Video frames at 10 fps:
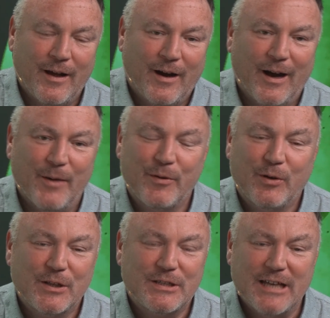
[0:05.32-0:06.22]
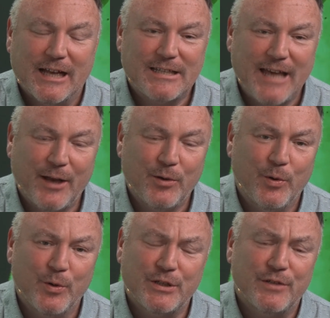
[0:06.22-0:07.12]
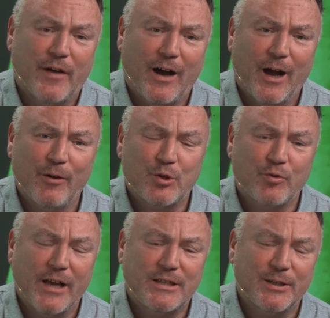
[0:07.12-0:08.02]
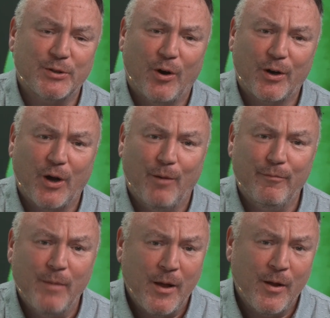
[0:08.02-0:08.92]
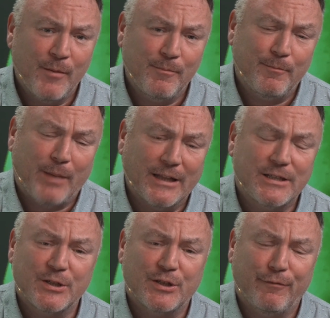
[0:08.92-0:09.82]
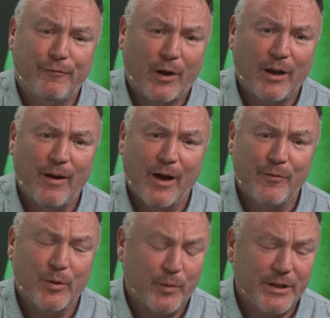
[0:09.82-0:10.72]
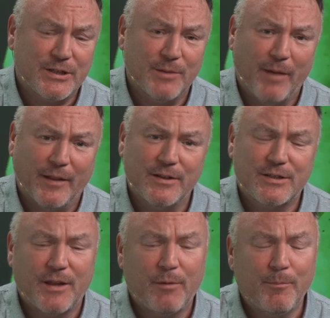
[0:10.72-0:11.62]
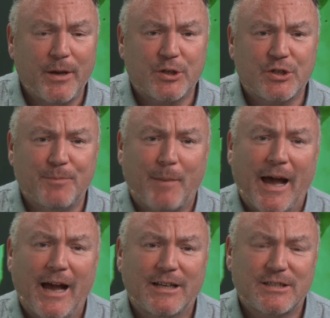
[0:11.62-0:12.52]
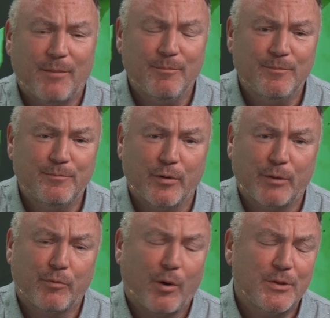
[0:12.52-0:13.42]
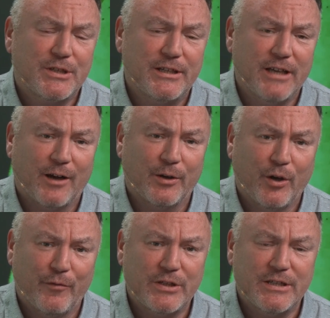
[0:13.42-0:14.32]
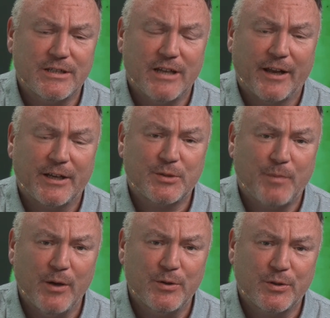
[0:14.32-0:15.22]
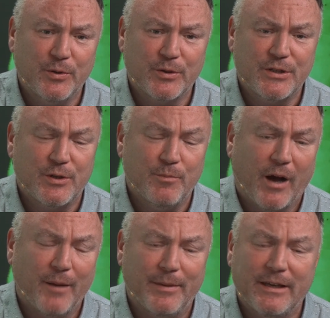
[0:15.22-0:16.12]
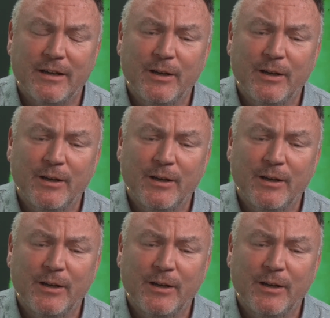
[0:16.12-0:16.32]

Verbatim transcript: Hi, we've got uh, 10 horses for irishracing.com hunters to follow over the winter months. they're a mixture bag, some pr promising young novices and unexposed horses who might be